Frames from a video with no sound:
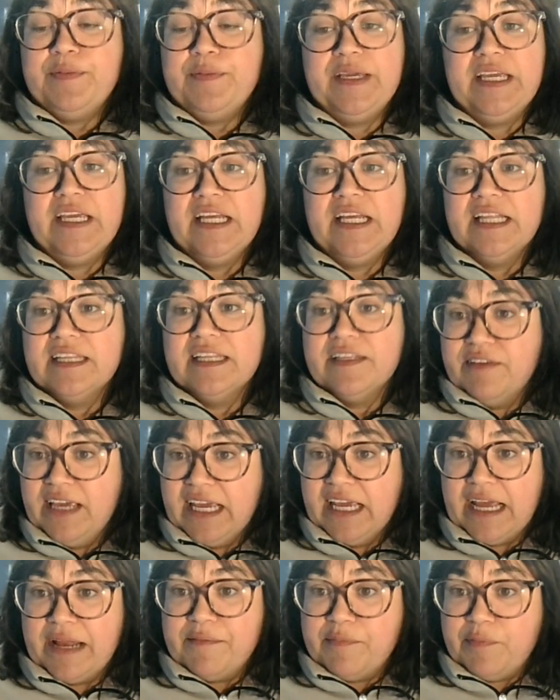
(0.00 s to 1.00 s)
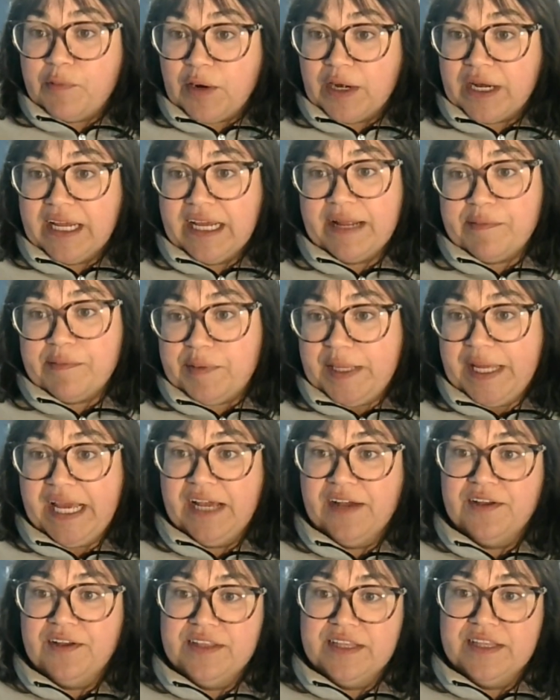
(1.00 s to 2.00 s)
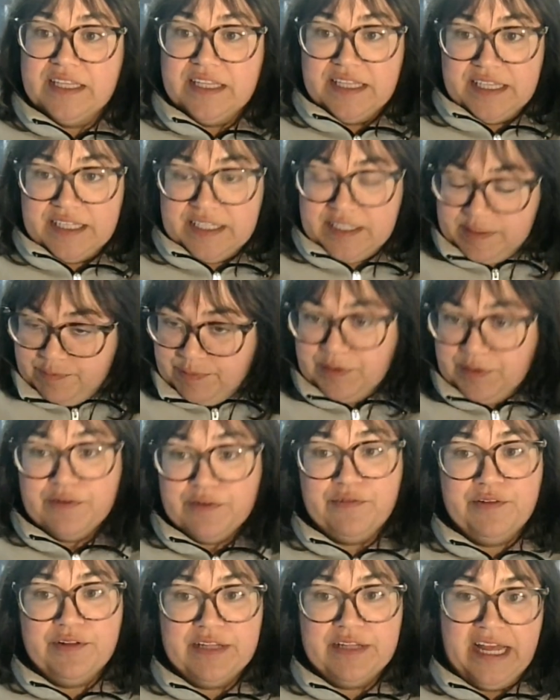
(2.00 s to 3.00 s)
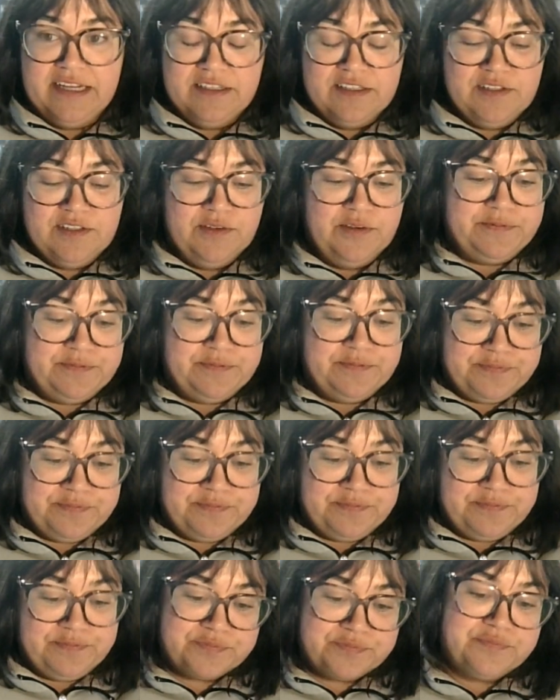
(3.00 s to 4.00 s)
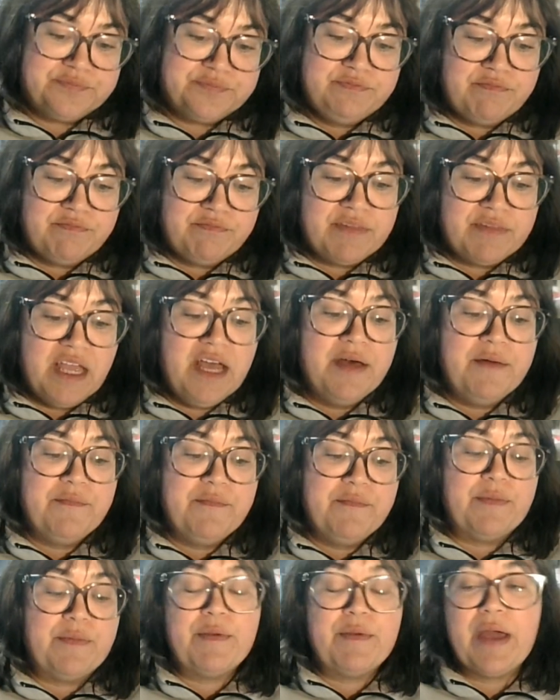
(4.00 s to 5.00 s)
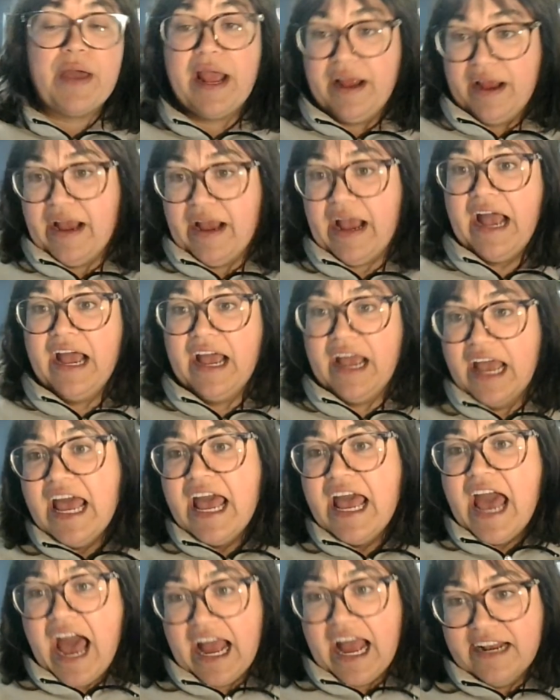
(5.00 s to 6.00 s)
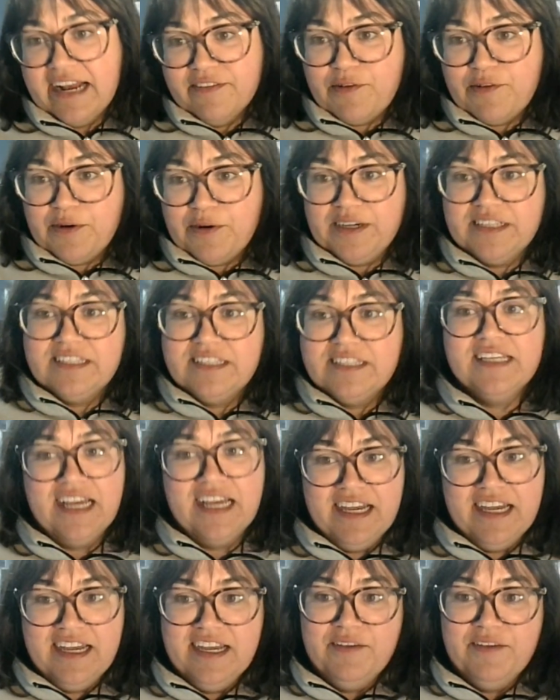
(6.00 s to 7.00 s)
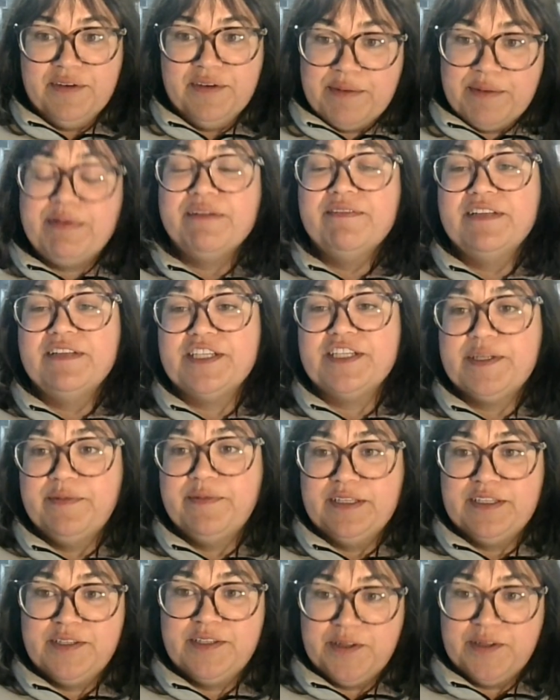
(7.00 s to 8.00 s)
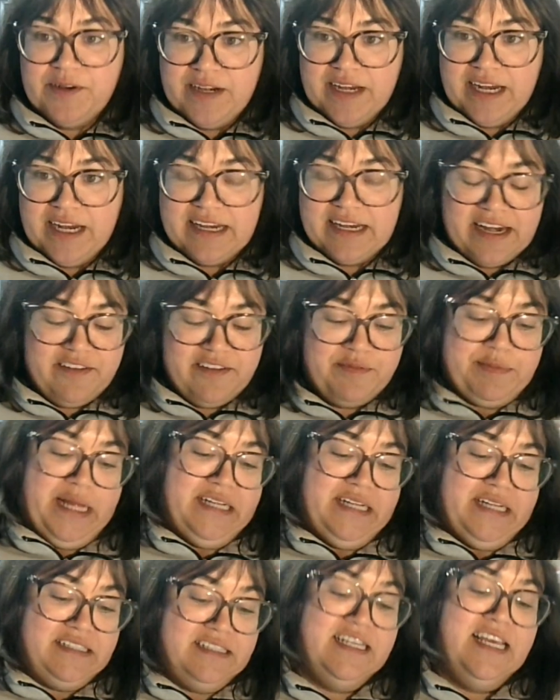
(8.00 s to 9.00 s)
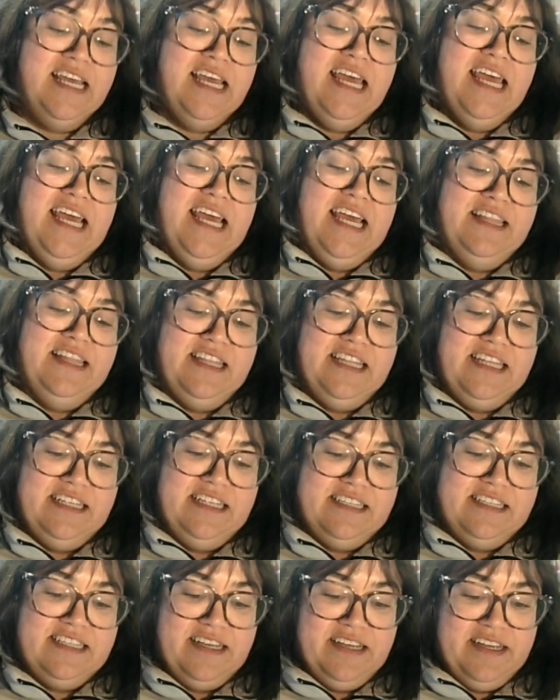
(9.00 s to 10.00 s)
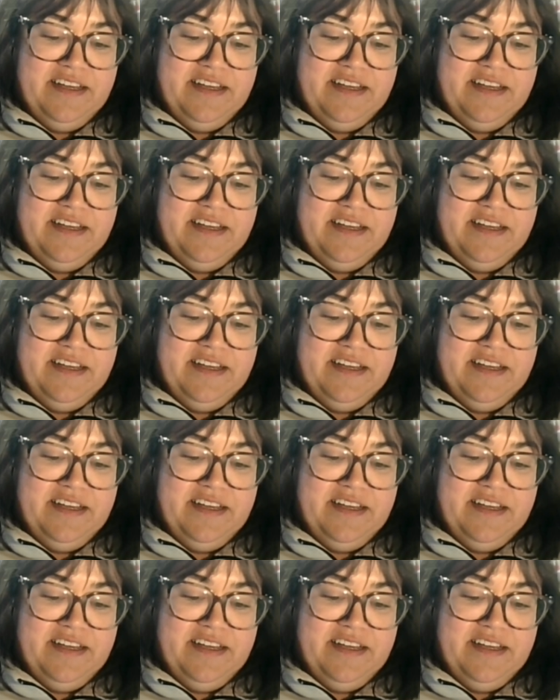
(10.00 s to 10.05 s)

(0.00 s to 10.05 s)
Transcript: be living and working and playing on this beautiful land. So, and of course, what a privilege to be stewarding native plants in these,